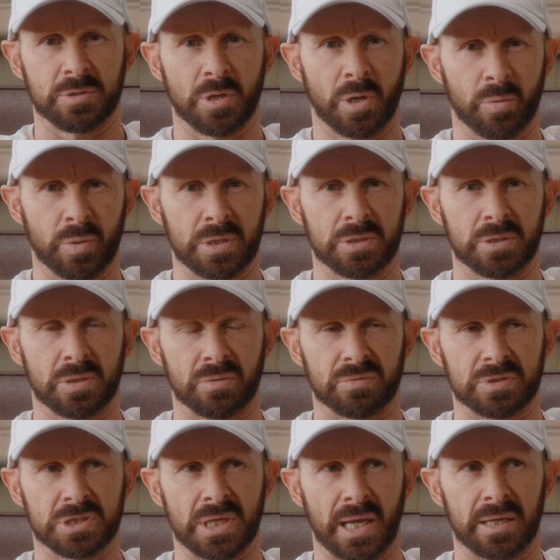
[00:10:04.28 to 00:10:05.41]
nowhere near
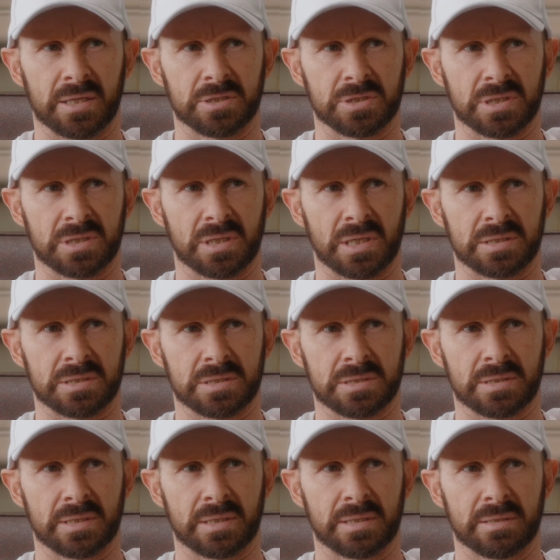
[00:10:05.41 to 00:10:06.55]
as challenging as
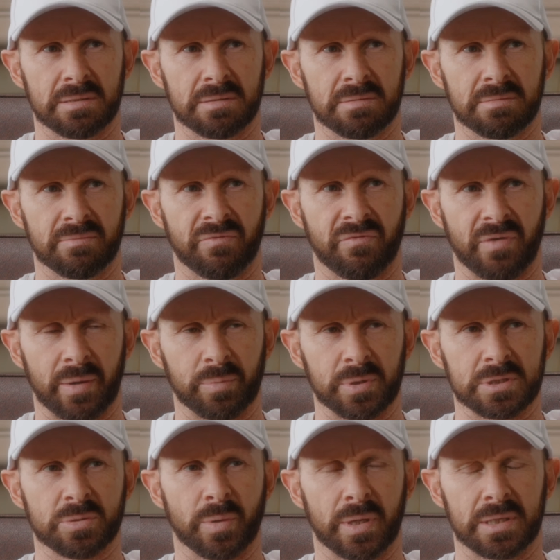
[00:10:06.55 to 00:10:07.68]

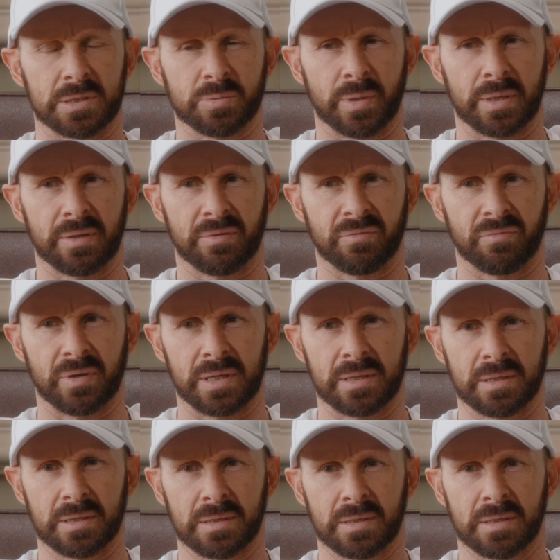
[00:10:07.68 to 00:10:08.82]
February 2023.
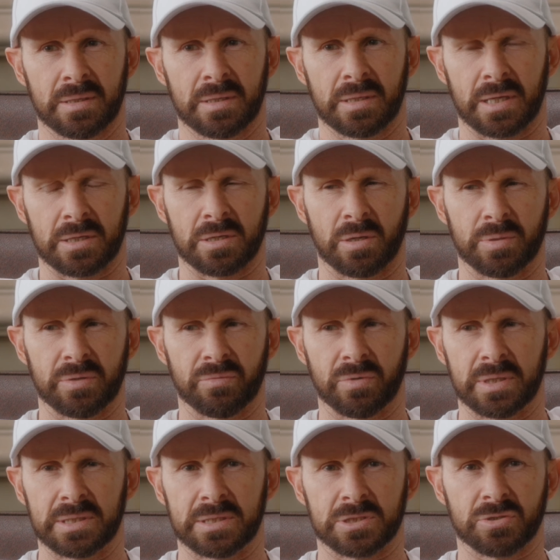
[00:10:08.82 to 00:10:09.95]
I could only
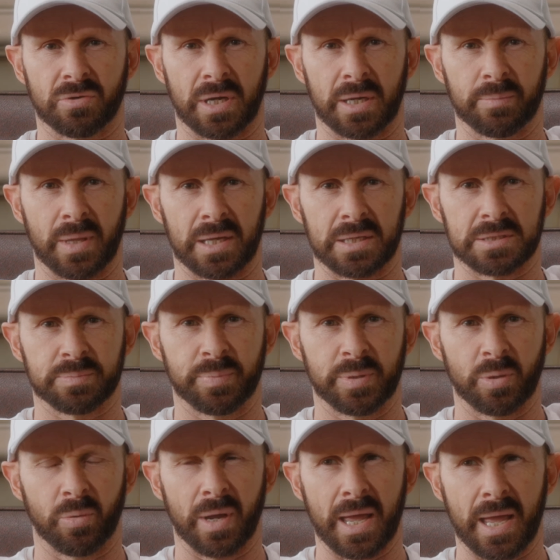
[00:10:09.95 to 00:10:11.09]
really describe that as
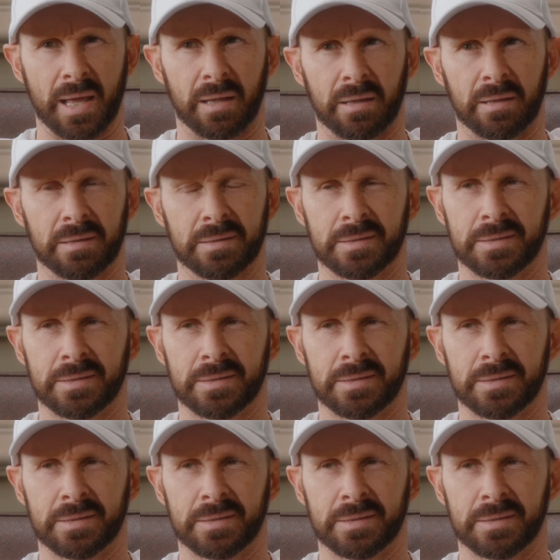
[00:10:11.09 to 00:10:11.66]
pure hell.